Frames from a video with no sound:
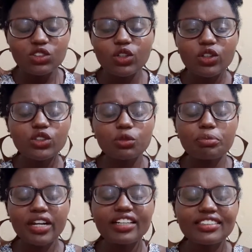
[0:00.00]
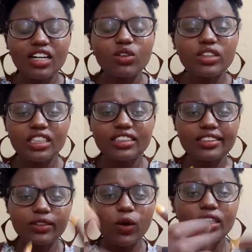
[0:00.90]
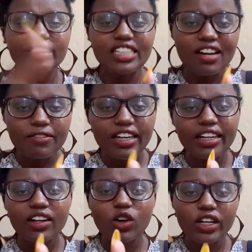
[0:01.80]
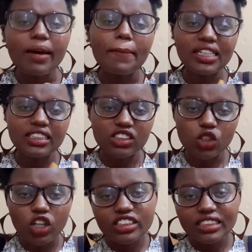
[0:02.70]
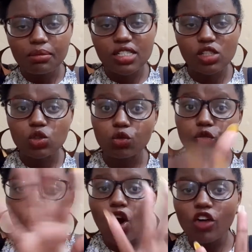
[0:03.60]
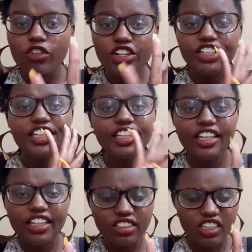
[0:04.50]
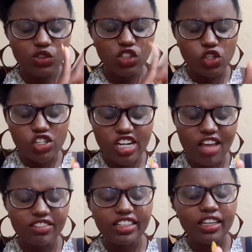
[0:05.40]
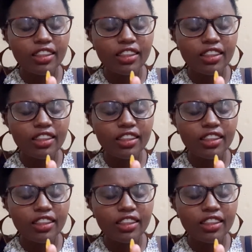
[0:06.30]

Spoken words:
you're going to break down this whole travel on a budget concept into 4 very key areas when you're traveling.